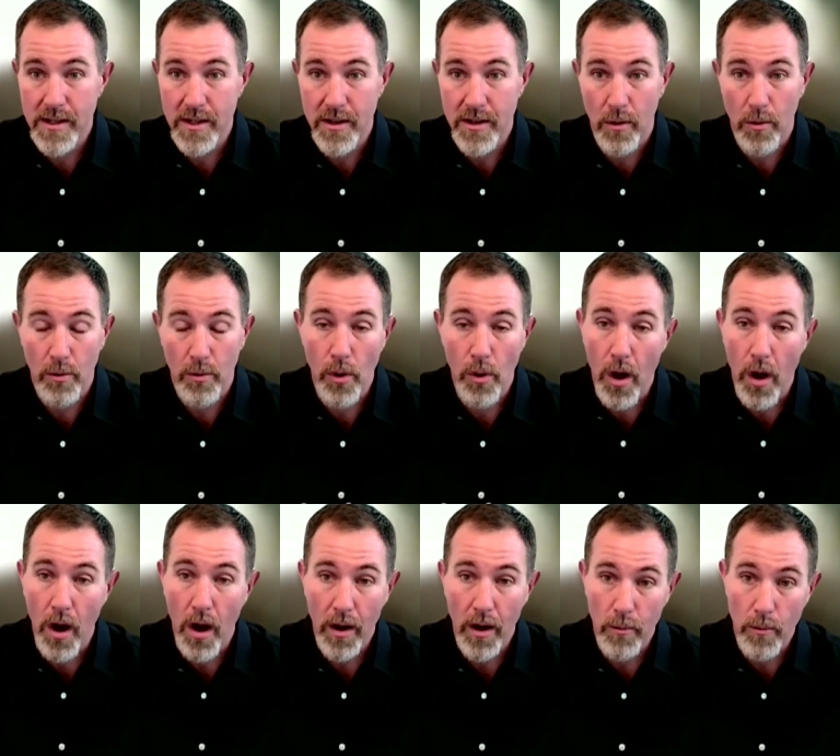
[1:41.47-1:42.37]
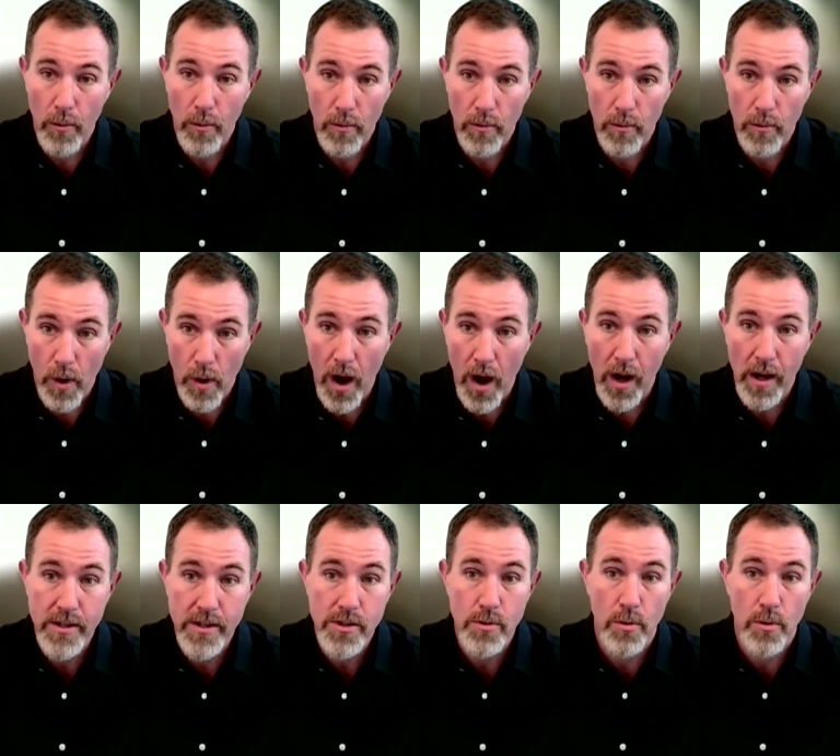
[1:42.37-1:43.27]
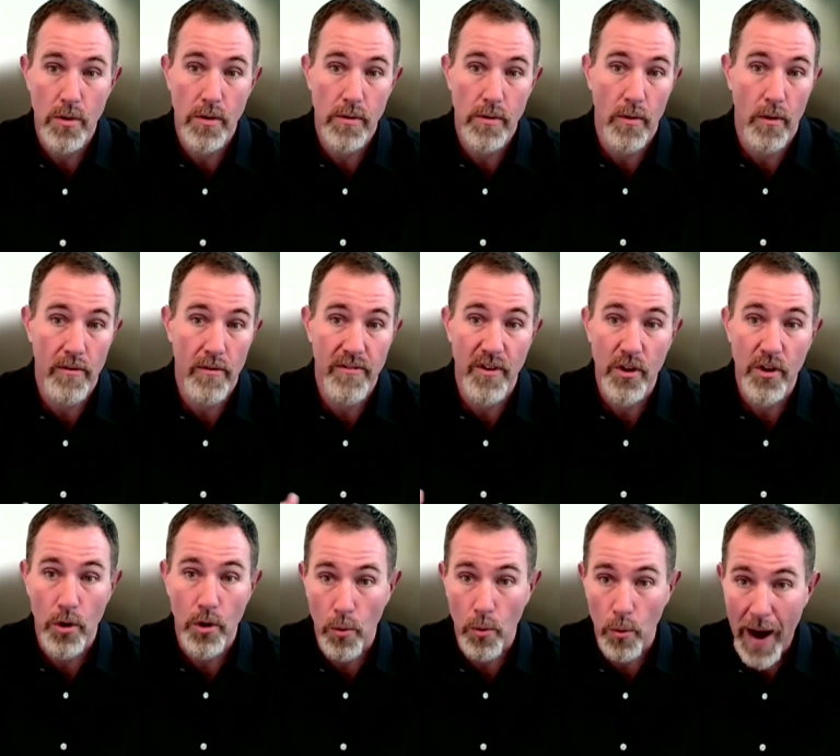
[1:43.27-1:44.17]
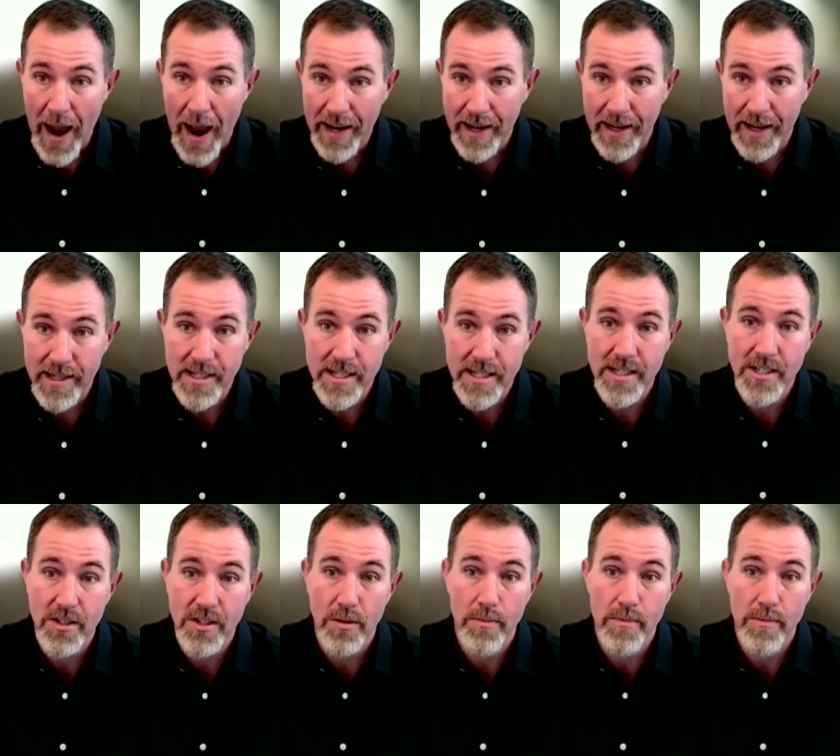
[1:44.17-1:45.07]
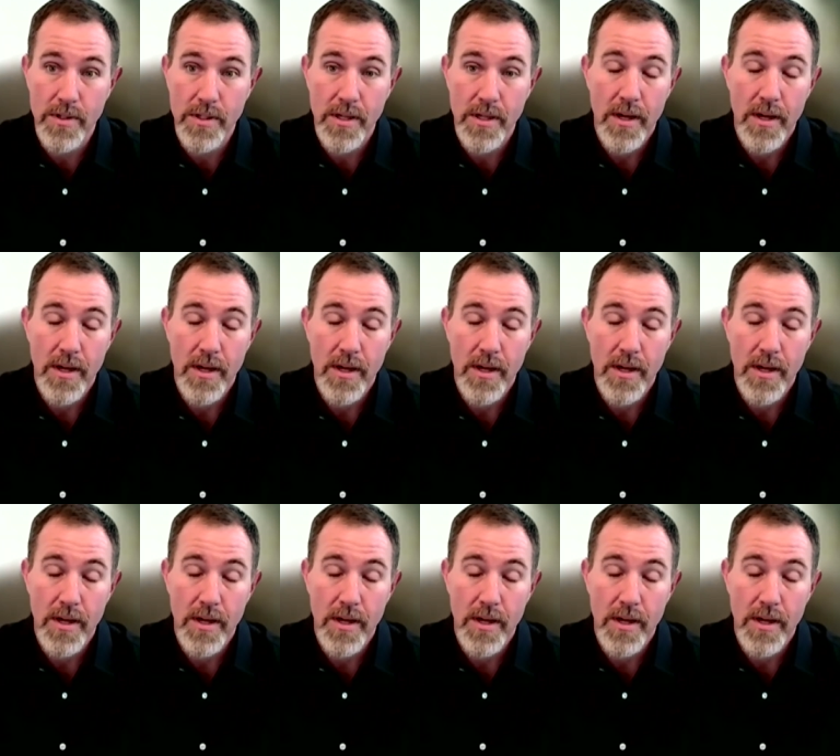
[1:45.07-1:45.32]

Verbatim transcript: you know, long runs or or vertical racking systems